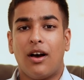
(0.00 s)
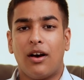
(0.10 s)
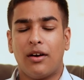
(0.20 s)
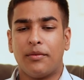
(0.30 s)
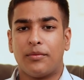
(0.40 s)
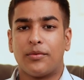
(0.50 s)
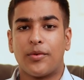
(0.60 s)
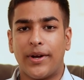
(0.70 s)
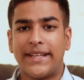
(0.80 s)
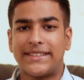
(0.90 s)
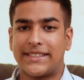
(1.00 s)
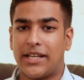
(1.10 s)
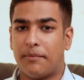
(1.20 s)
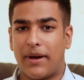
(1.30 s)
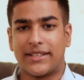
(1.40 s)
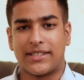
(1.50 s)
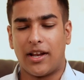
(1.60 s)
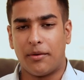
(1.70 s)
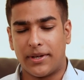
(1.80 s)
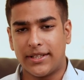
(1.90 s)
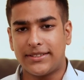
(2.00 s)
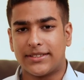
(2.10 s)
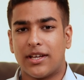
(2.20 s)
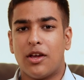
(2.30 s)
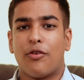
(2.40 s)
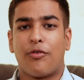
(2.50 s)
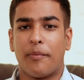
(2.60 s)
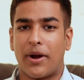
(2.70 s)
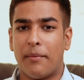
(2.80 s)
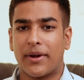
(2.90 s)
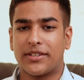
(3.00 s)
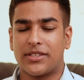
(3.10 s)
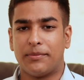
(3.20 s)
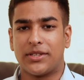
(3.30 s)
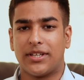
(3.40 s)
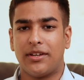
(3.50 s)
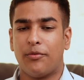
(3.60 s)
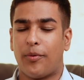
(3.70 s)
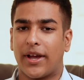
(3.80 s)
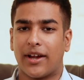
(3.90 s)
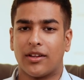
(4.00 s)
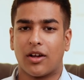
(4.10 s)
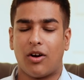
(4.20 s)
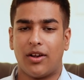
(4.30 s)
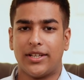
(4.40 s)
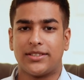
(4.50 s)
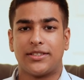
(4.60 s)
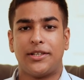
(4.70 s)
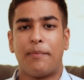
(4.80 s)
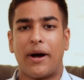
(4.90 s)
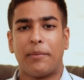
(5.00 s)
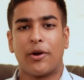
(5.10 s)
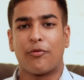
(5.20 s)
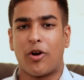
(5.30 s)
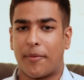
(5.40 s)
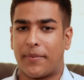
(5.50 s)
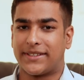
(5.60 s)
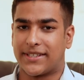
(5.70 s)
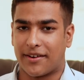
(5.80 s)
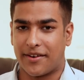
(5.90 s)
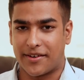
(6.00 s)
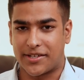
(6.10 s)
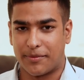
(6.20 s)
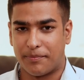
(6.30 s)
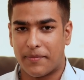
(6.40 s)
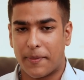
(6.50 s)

a 2016 batch alumnus from Ramakrishna Mission, Vivekananda College, Department of Corporate Secretariat.